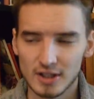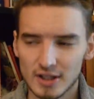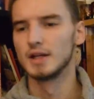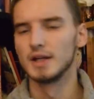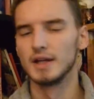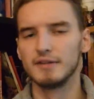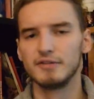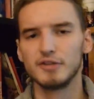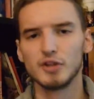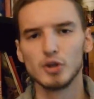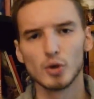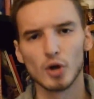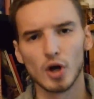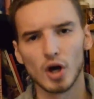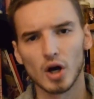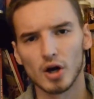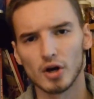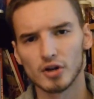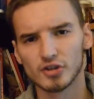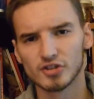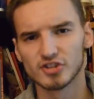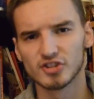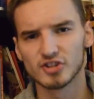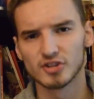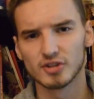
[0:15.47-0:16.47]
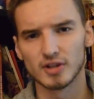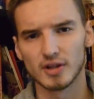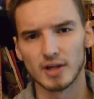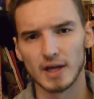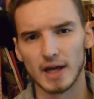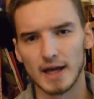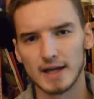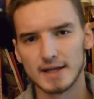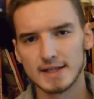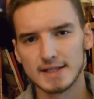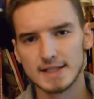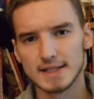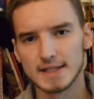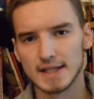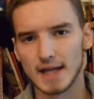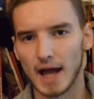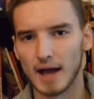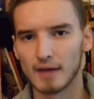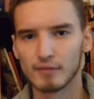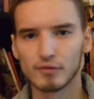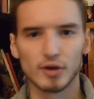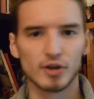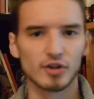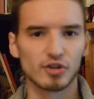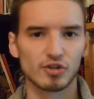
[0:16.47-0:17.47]
If you ask any
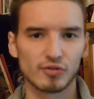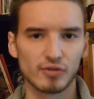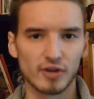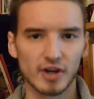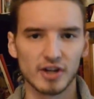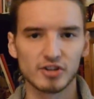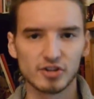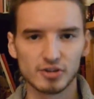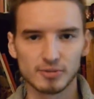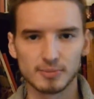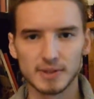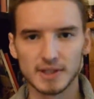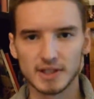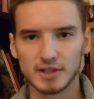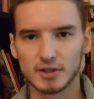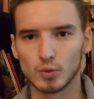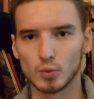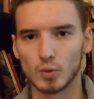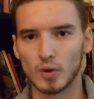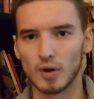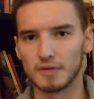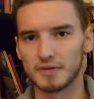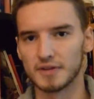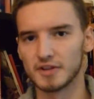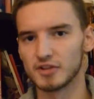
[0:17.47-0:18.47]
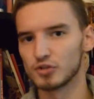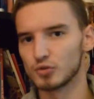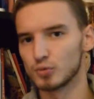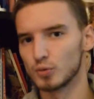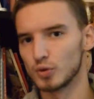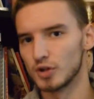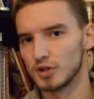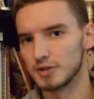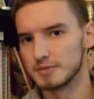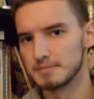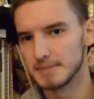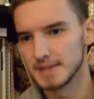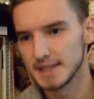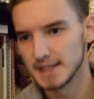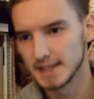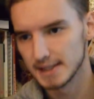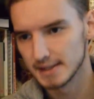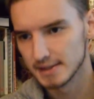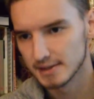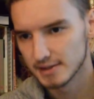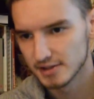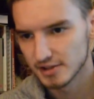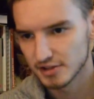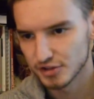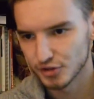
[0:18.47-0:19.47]
average French speaker what this word
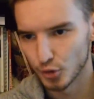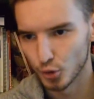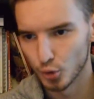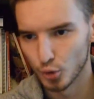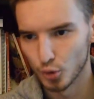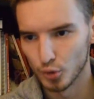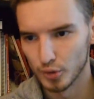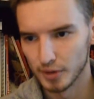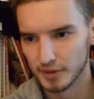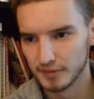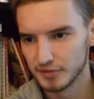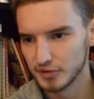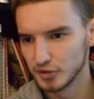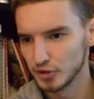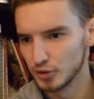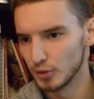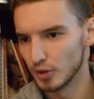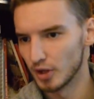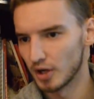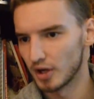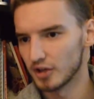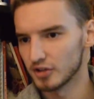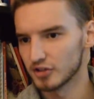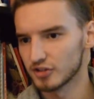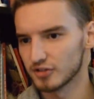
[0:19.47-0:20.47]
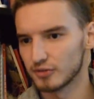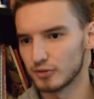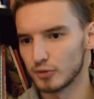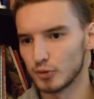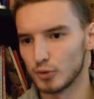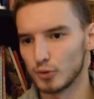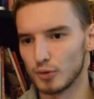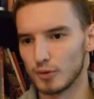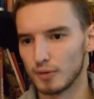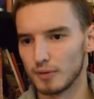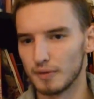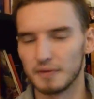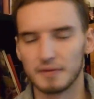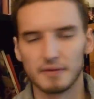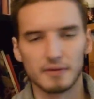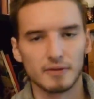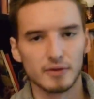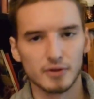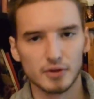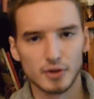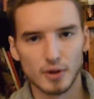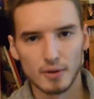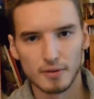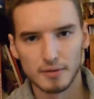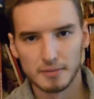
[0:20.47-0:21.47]
means, or if you ask for,
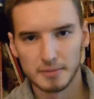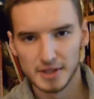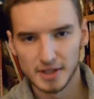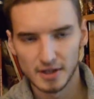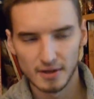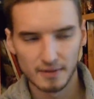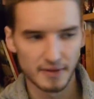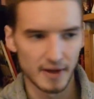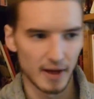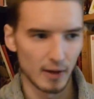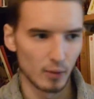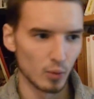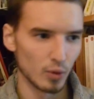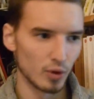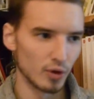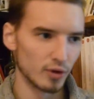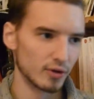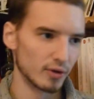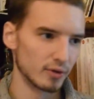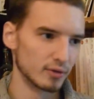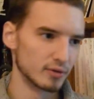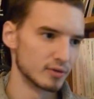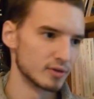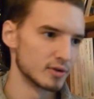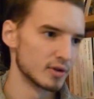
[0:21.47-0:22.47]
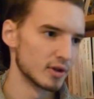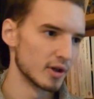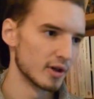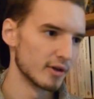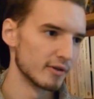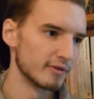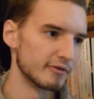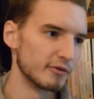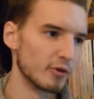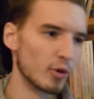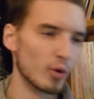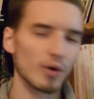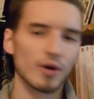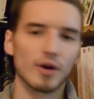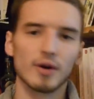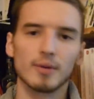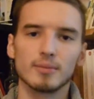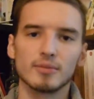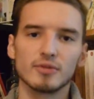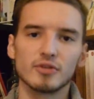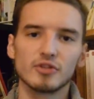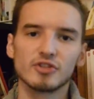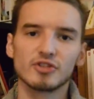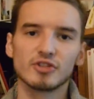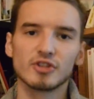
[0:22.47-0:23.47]
the meaning of that word on
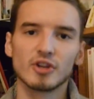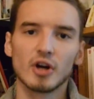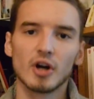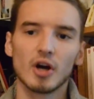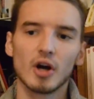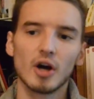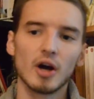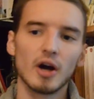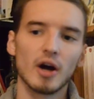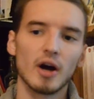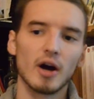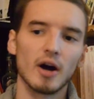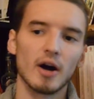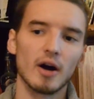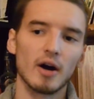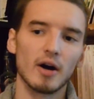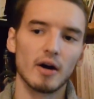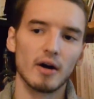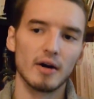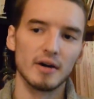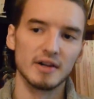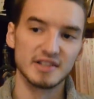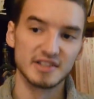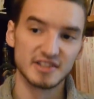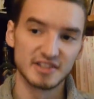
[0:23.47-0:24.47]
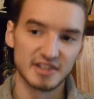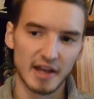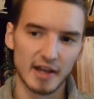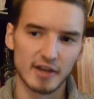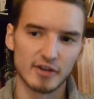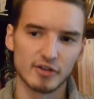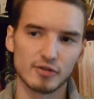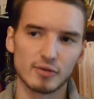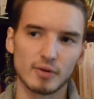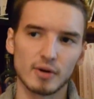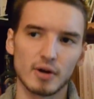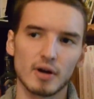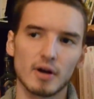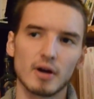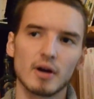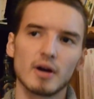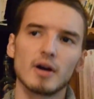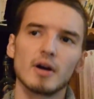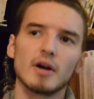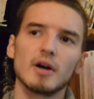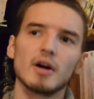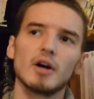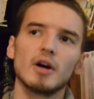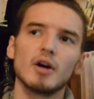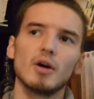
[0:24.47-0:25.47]
forums, etc.,
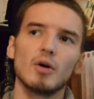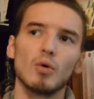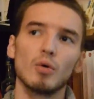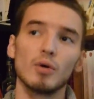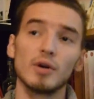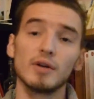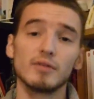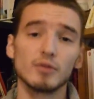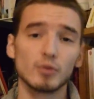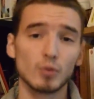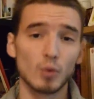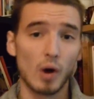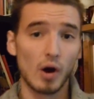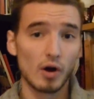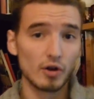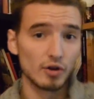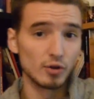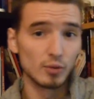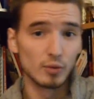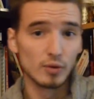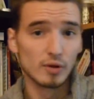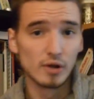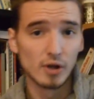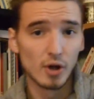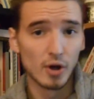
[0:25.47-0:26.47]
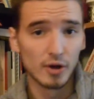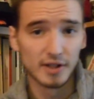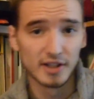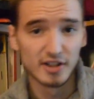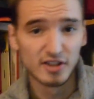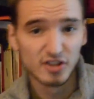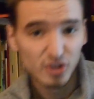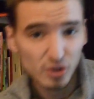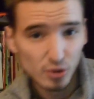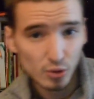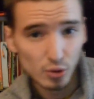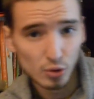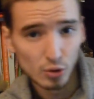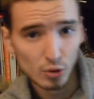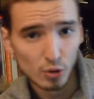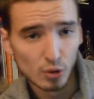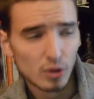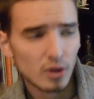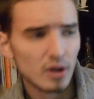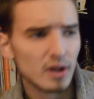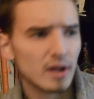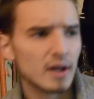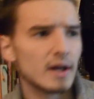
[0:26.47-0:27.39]
or even what you will learn in school,